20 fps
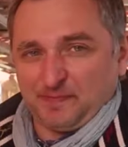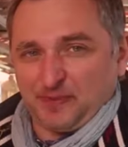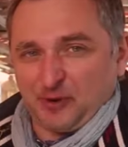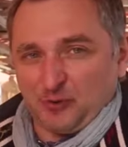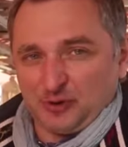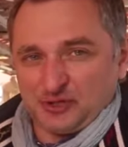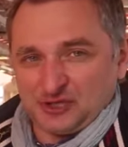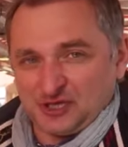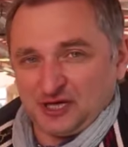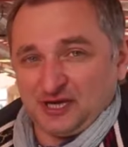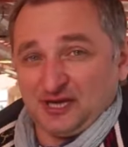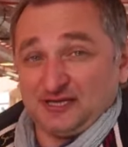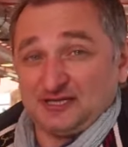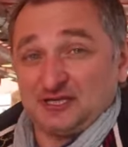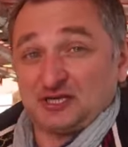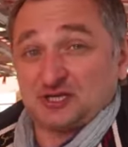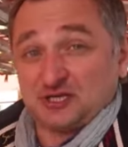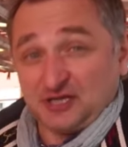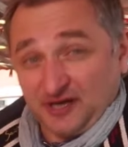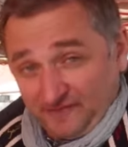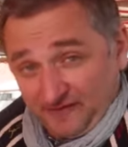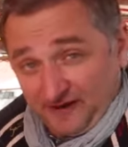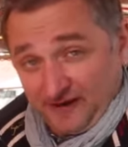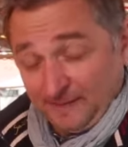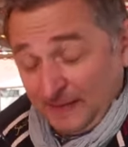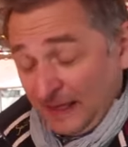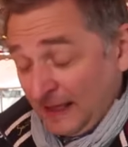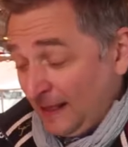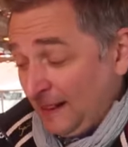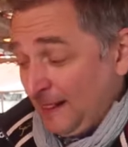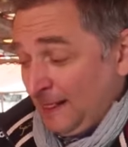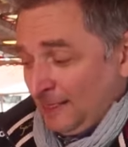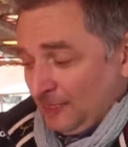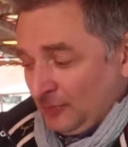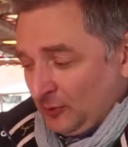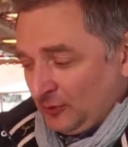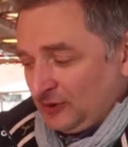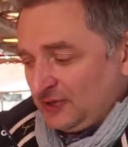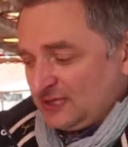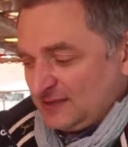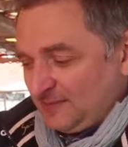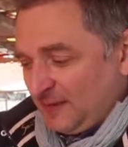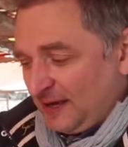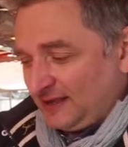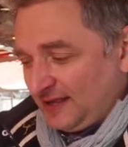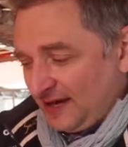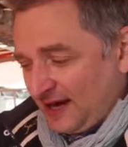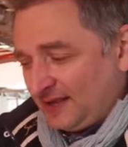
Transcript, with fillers: But despite its size and simplicity,